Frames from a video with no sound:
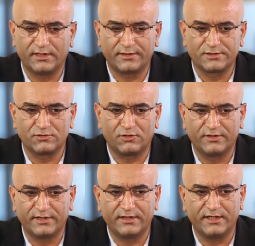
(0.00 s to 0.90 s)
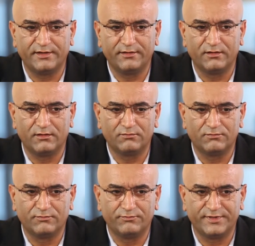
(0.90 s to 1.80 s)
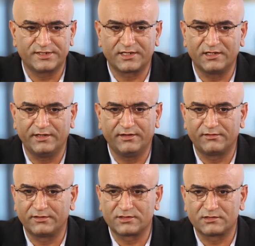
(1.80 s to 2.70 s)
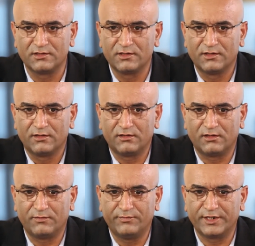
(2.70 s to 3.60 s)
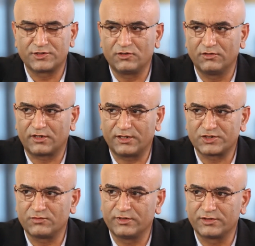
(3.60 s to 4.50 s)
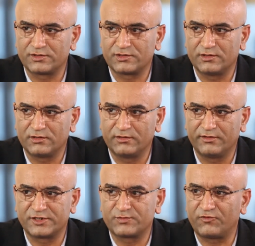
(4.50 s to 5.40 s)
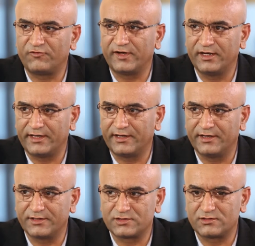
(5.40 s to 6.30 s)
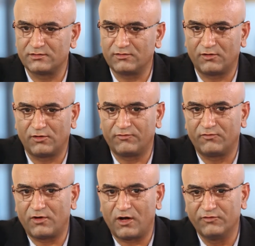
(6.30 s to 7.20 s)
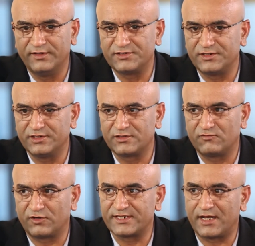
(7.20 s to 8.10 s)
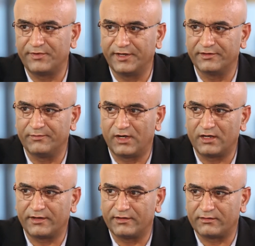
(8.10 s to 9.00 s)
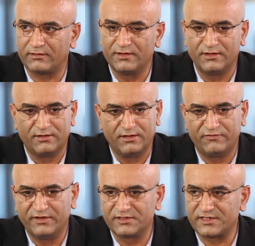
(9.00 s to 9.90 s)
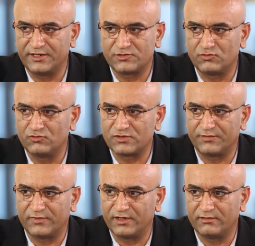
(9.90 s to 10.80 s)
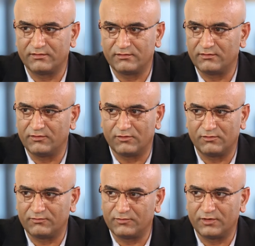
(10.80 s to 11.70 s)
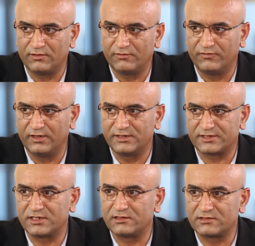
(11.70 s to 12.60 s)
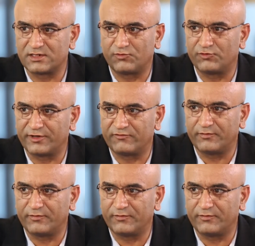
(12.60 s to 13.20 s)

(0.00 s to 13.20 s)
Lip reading: that is not there, and basically it is based on the customer's risk profile, I guess, or how he sees what is happening in the market. If he decides to do something, we'll just support it